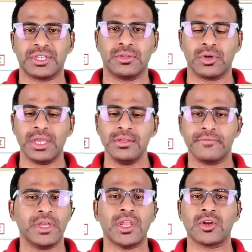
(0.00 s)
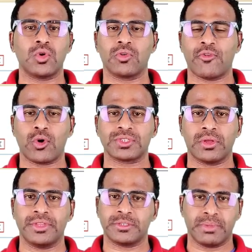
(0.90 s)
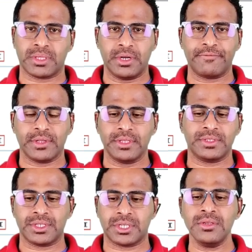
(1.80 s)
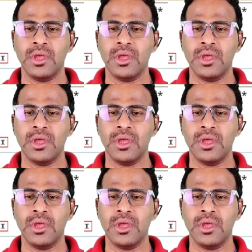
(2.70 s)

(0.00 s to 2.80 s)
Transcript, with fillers: Okay, we are not going to focus on this method for this session.